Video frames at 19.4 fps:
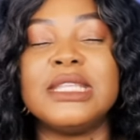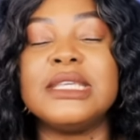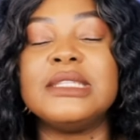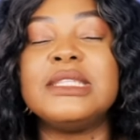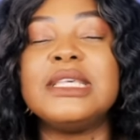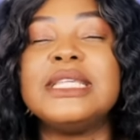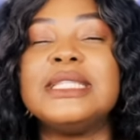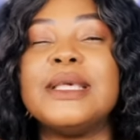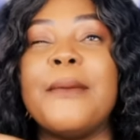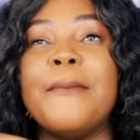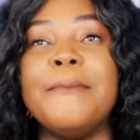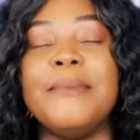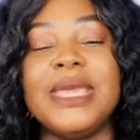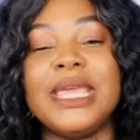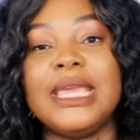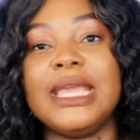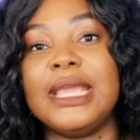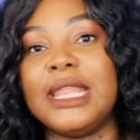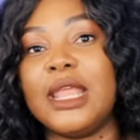This is
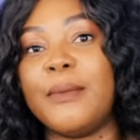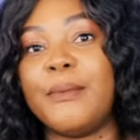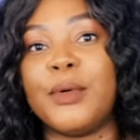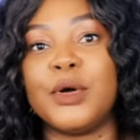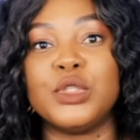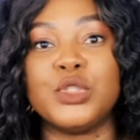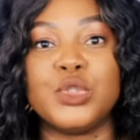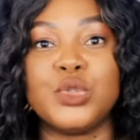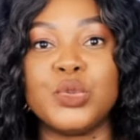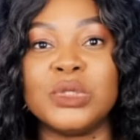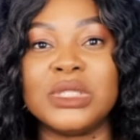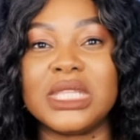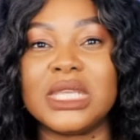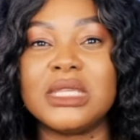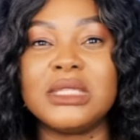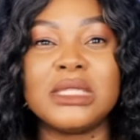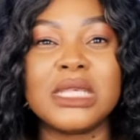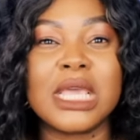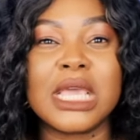me in a bottle.
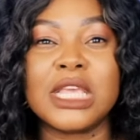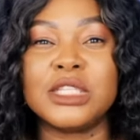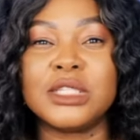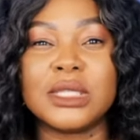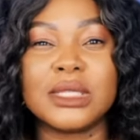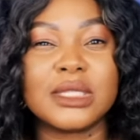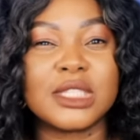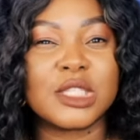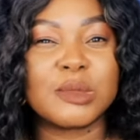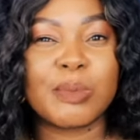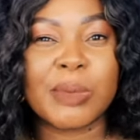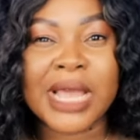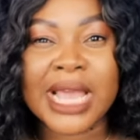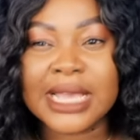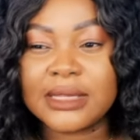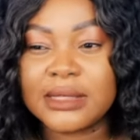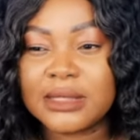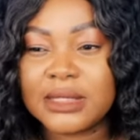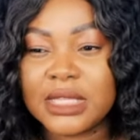This is
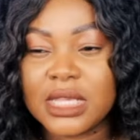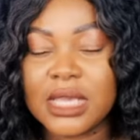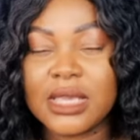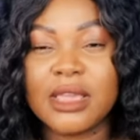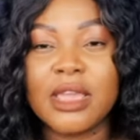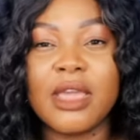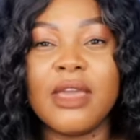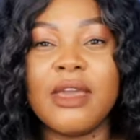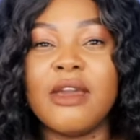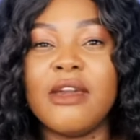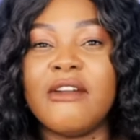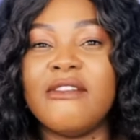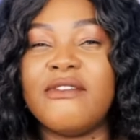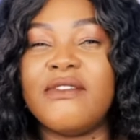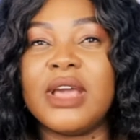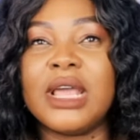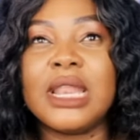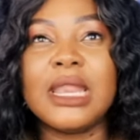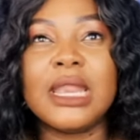spicy,
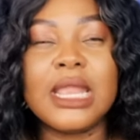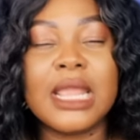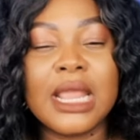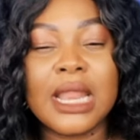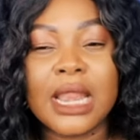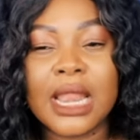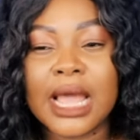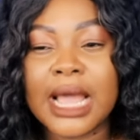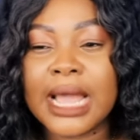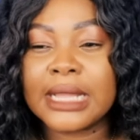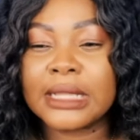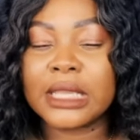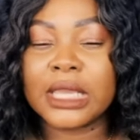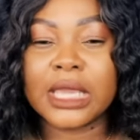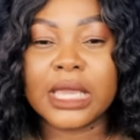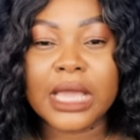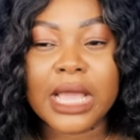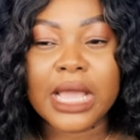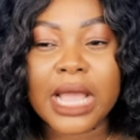vanilla,
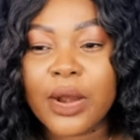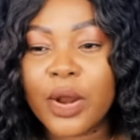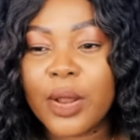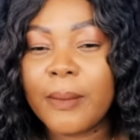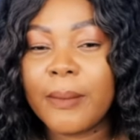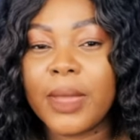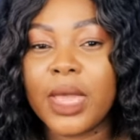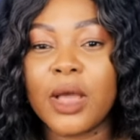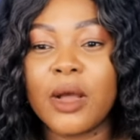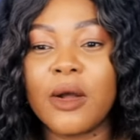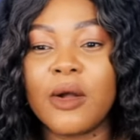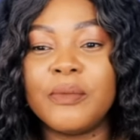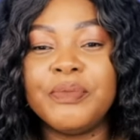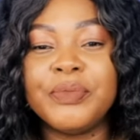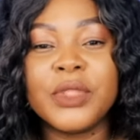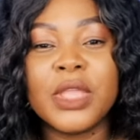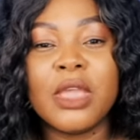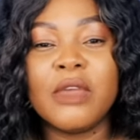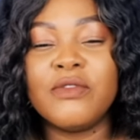caramel,
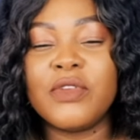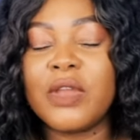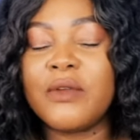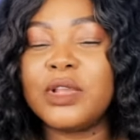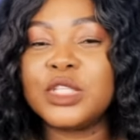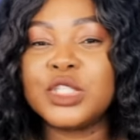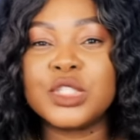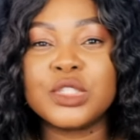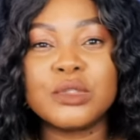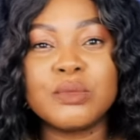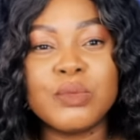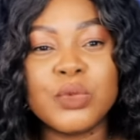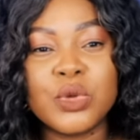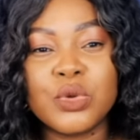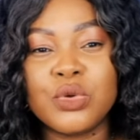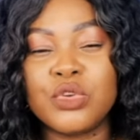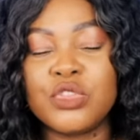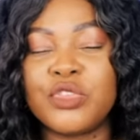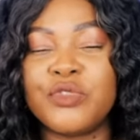very
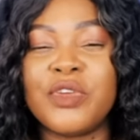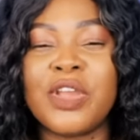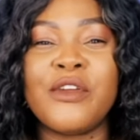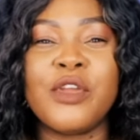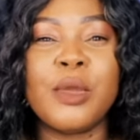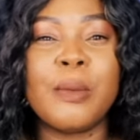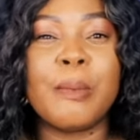smooth, very